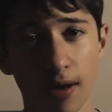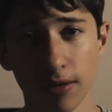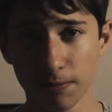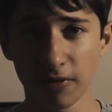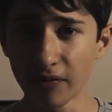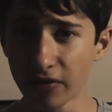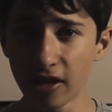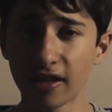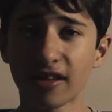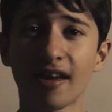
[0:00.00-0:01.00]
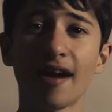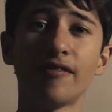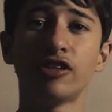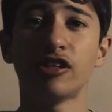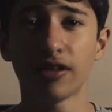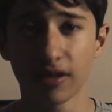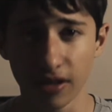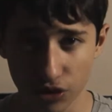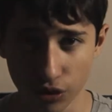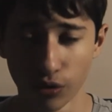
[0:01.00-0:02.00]
specifically the Kaavie
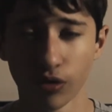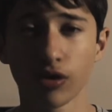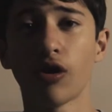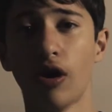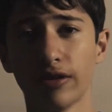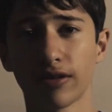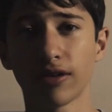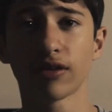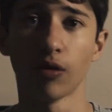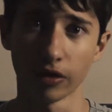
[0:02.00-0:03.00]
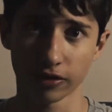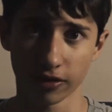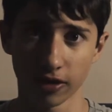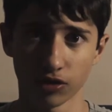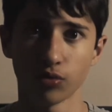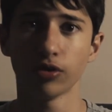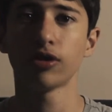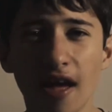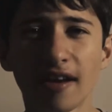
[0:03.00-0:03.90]
GC-2 cards. So let's get into it.